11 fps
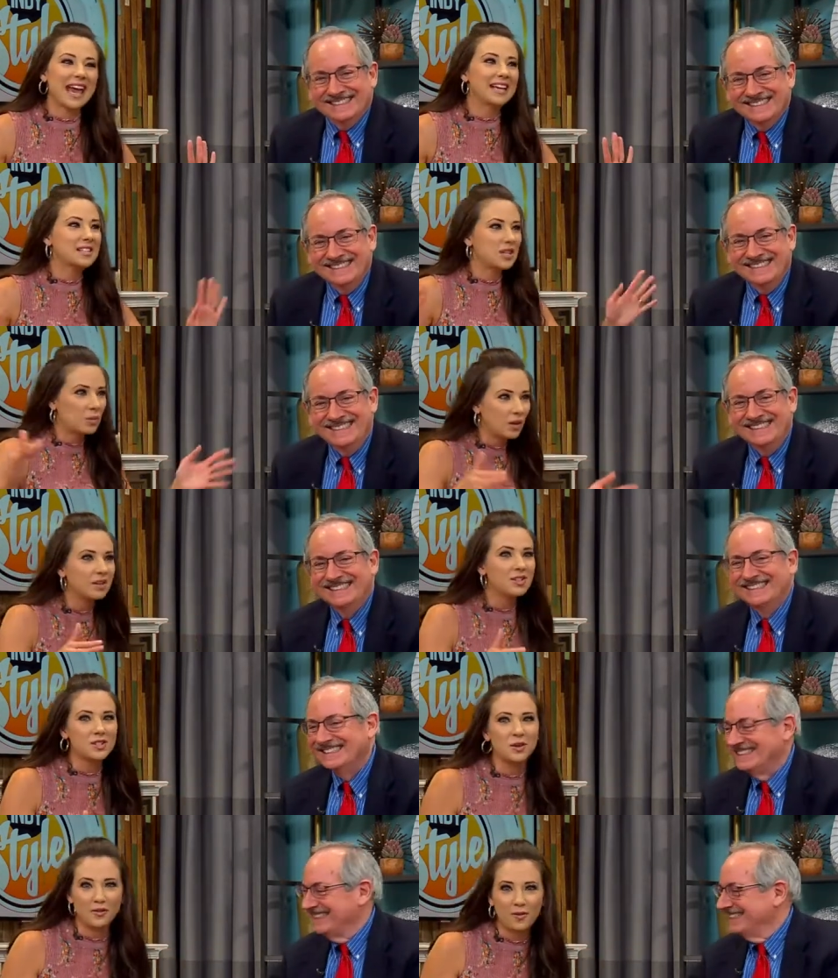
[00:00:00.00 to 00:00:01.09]
Speaker 1: case, so we're going
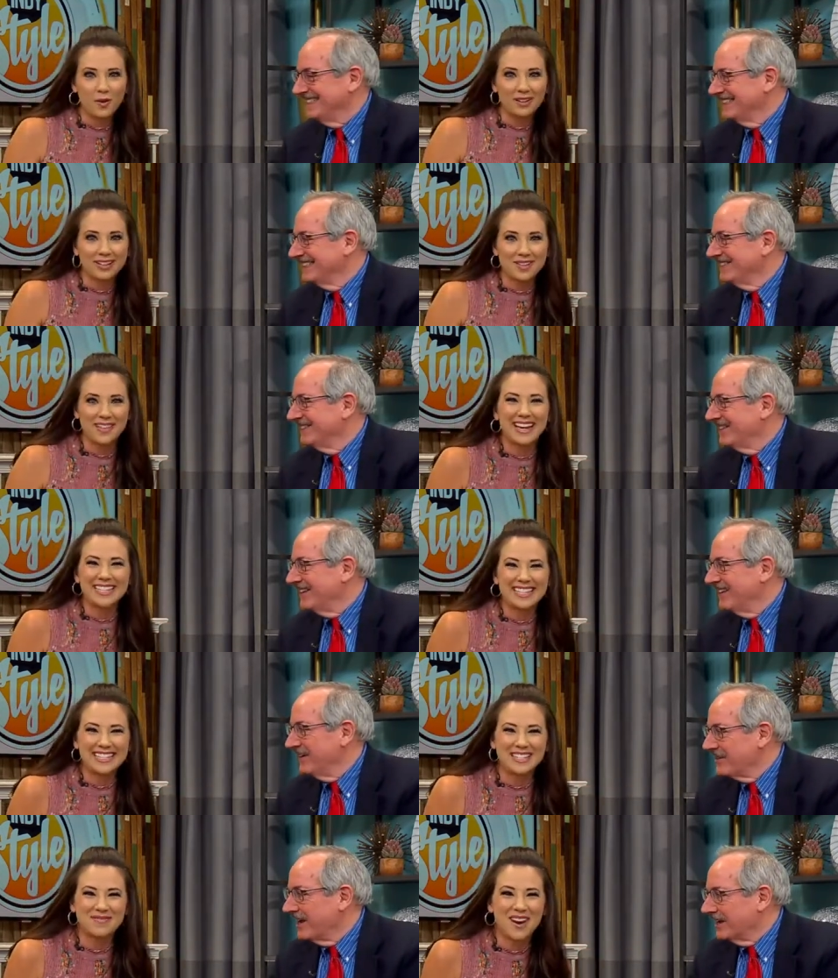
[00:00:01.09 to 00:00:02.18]
to do it for you because
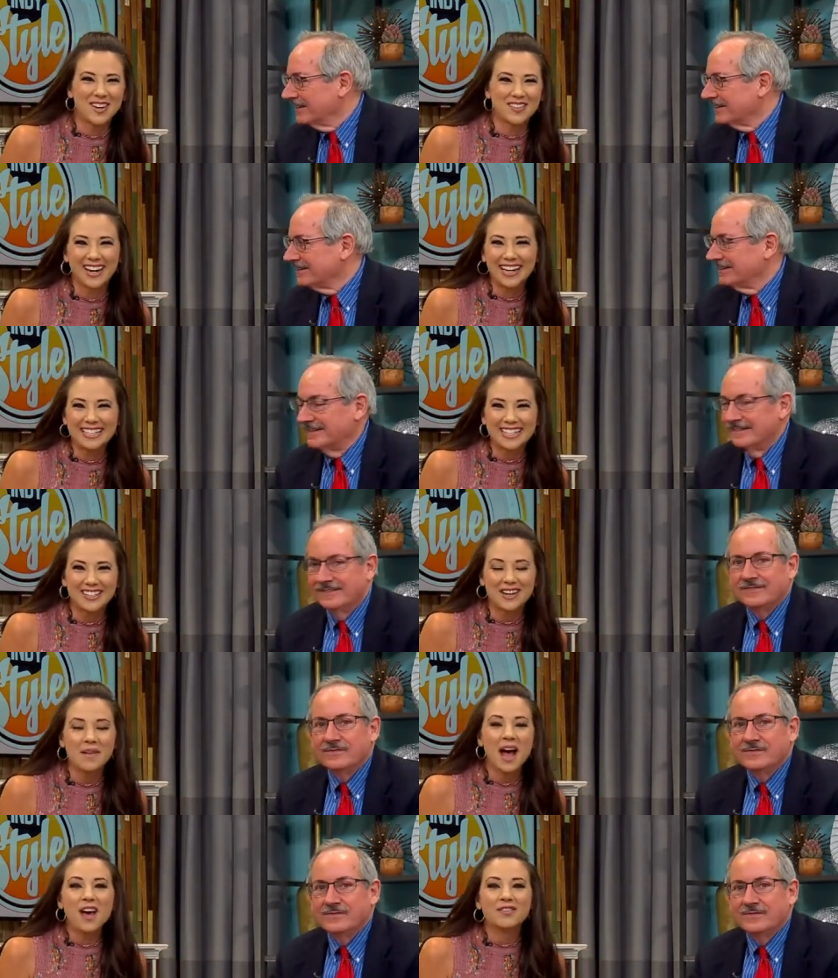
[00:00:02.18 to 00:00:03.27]
this okay. is part of our
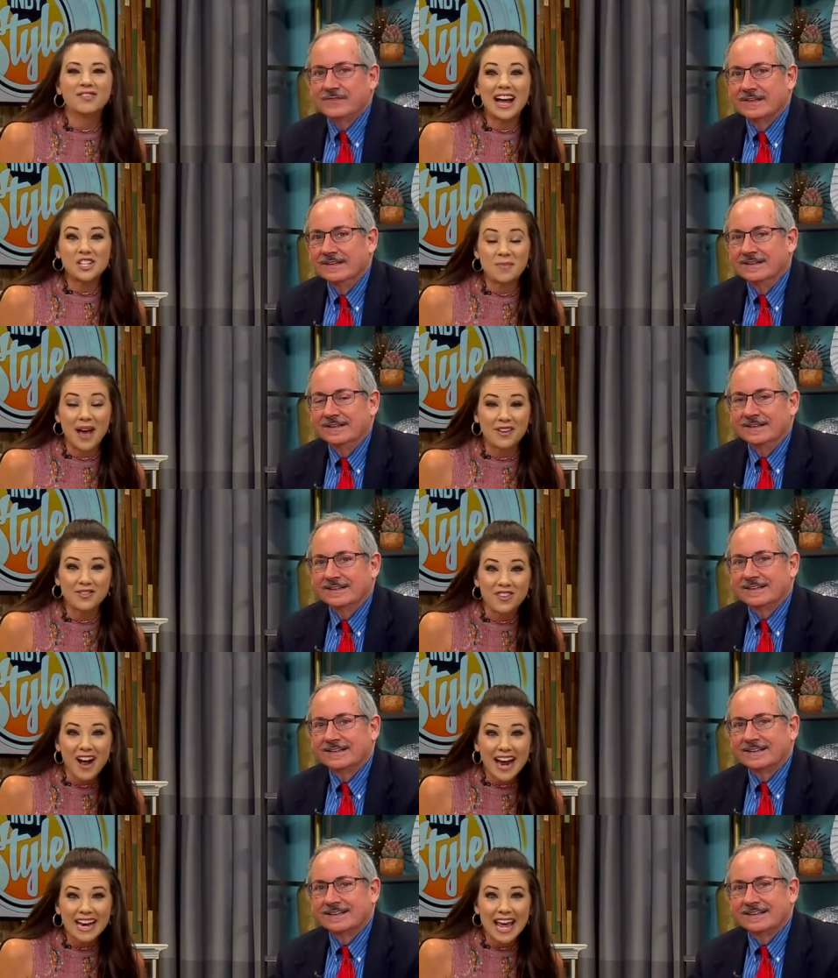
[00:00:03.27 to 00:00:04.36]
Instagram Flashback
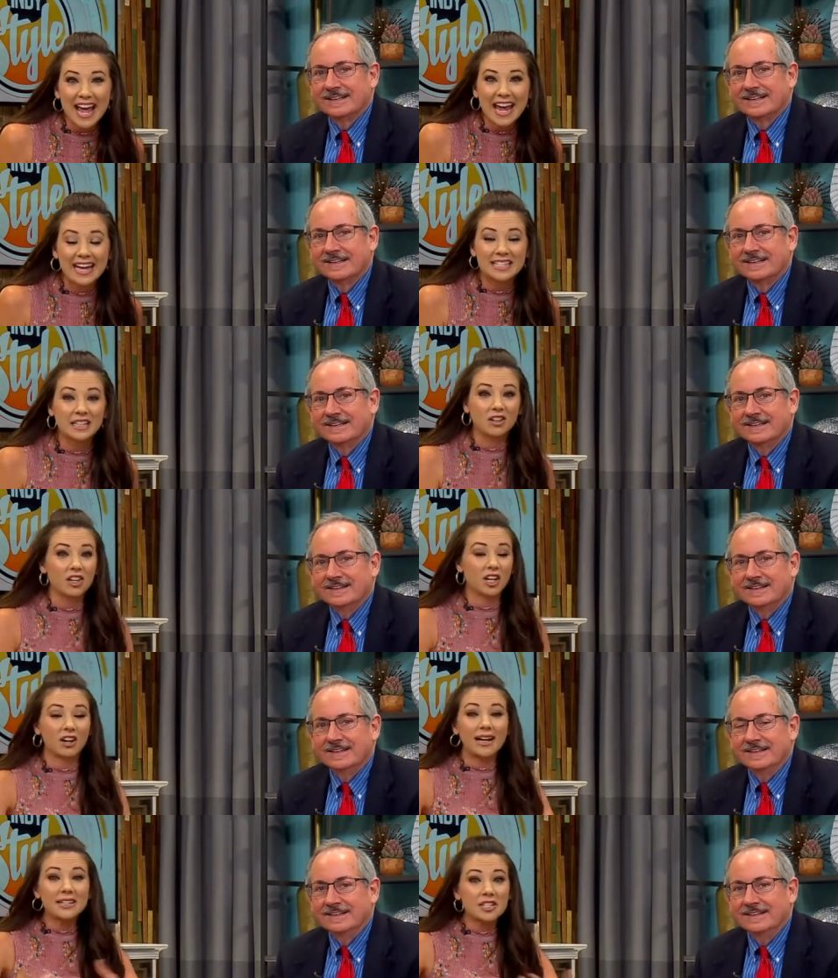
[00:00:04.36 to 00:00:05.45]
Friday. It's a look at
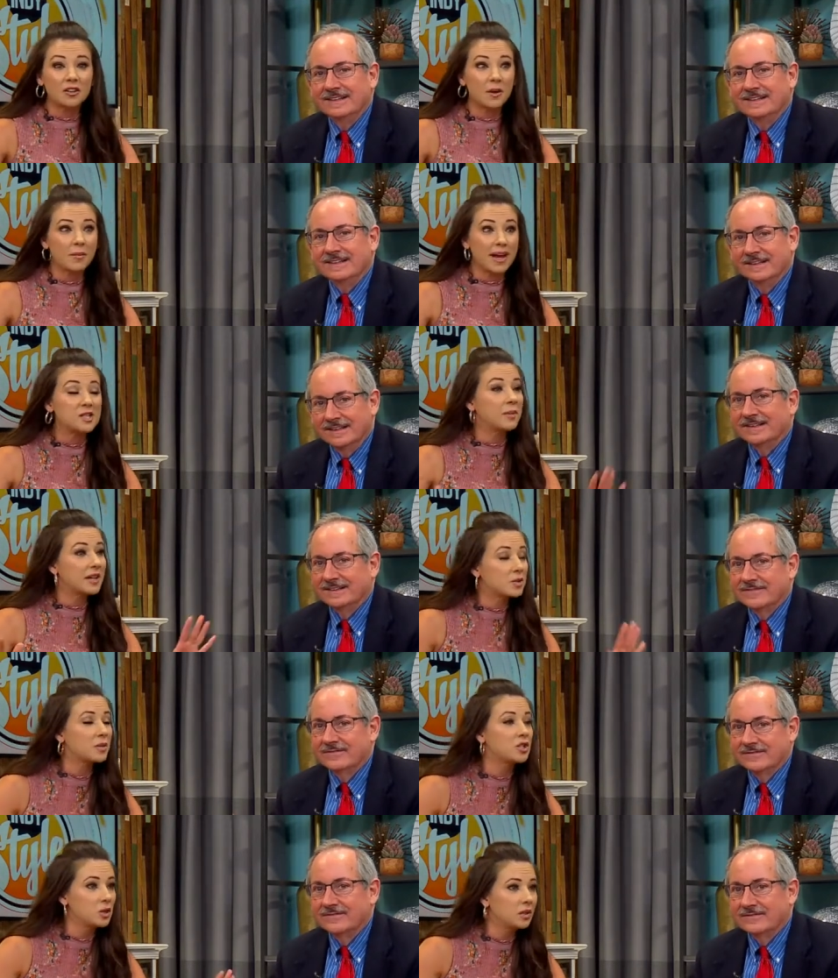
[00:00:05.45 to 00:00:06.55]
our Instagram page
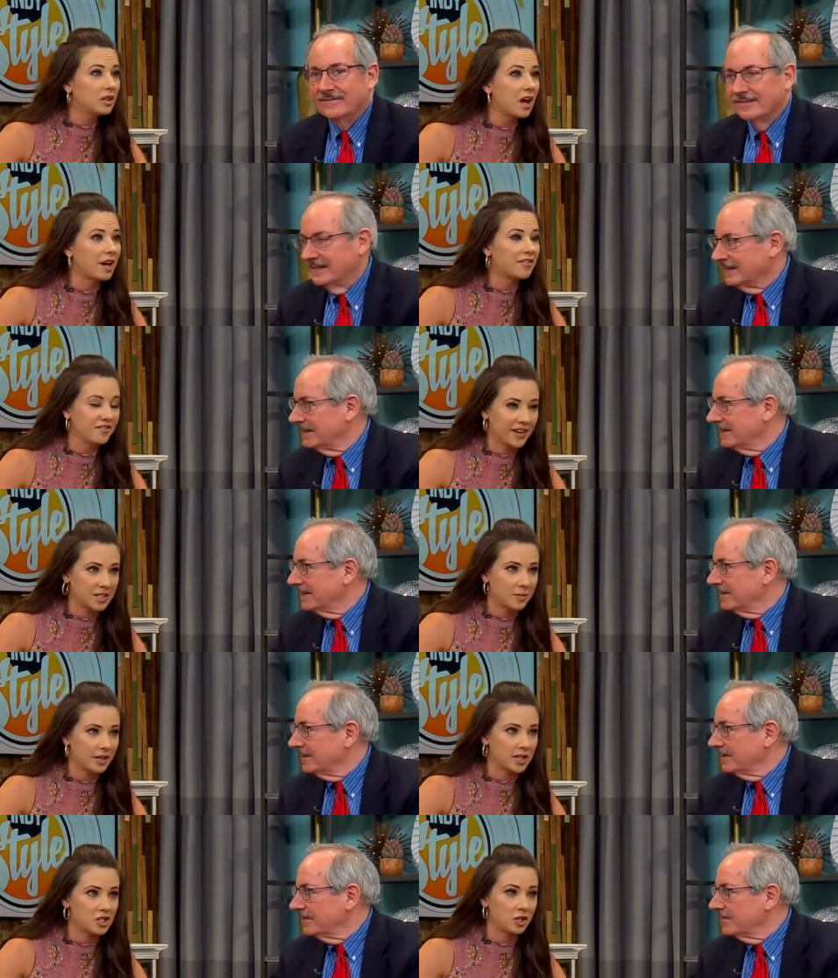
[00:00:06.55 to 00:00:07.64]
because we do a lot on
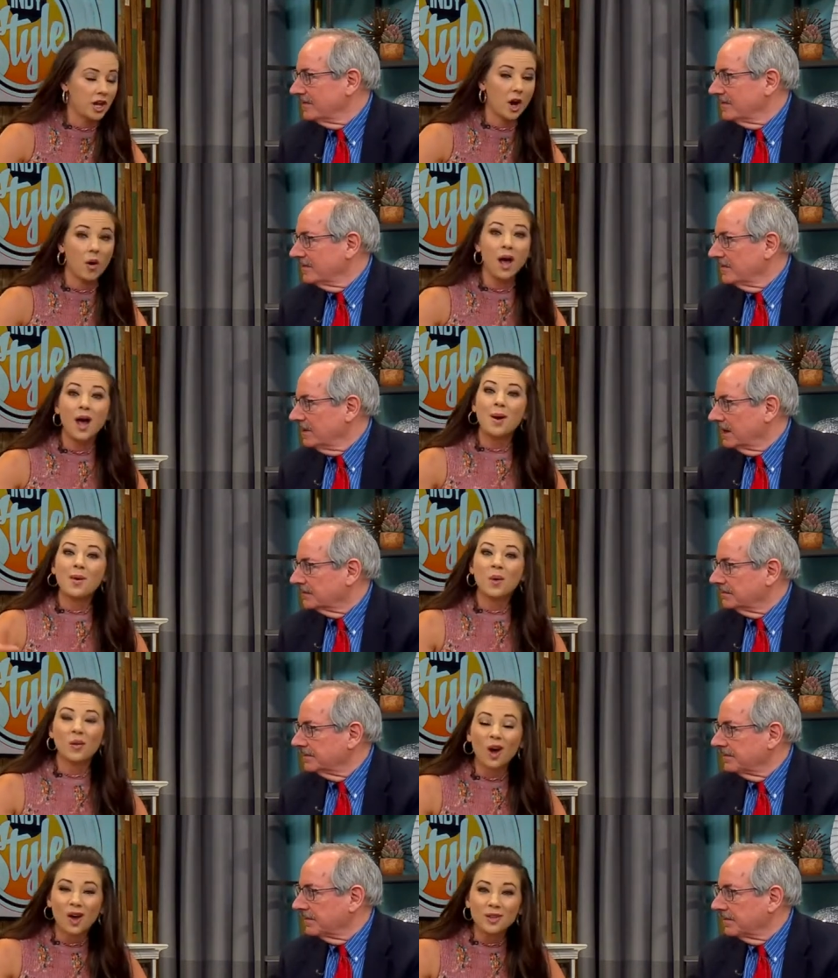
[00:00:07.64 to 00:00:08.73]
Facebook, as you know. Yeah.
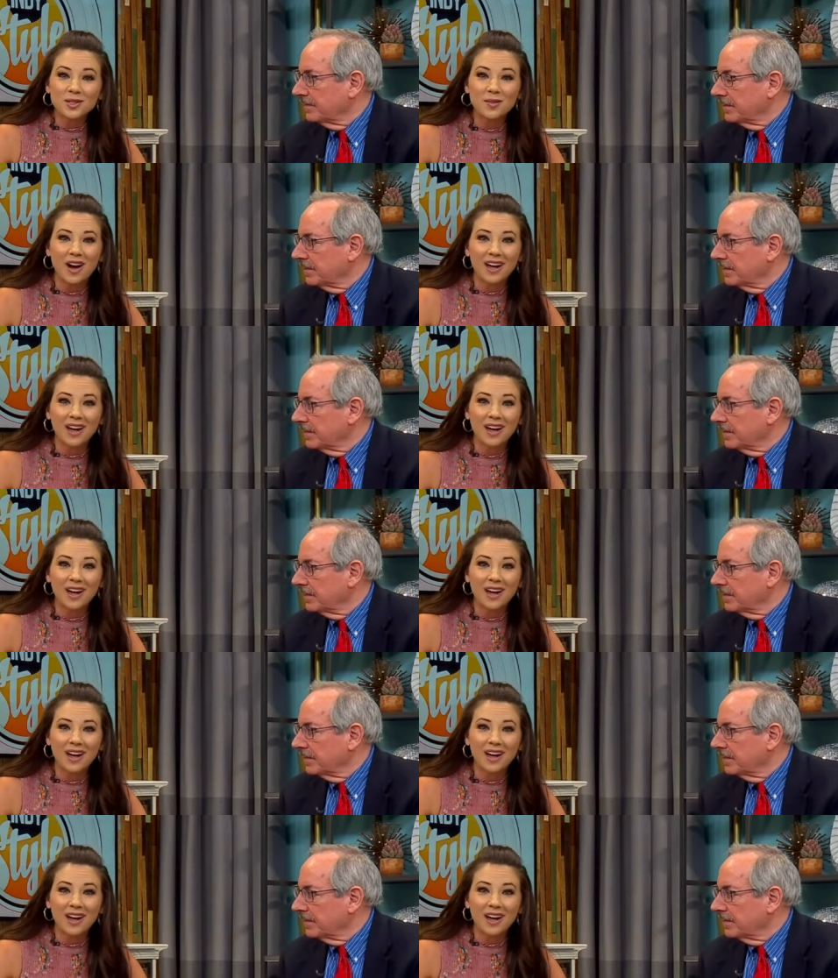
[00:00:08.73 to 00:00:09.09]
But we're also